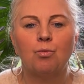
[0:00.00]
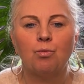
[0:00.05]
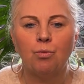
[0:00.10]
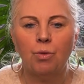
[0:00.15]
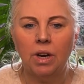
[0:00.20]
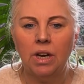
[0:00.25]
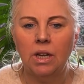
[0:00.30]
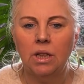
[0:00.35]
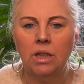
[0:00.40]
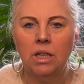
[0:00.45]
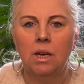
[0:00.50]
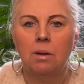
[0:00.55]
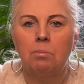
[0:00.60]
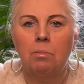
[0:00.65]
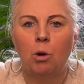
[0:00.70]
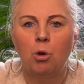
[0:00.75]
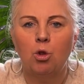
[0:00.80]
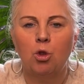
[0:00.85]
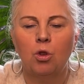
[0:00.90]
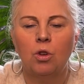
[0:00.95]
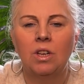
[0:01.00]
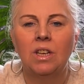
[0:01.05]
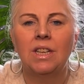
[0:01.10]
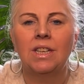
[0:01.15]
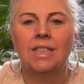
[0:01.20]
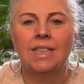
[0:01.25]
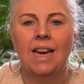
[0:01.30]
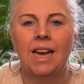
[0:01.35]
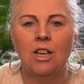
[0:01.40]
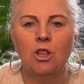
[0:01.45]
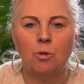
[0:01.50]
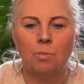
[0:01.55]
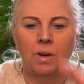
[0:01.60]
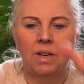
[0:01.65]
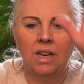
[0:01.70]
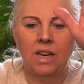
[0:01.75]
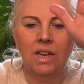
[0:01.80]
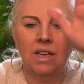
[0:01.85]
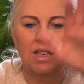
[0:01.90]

ridded the emotional attachment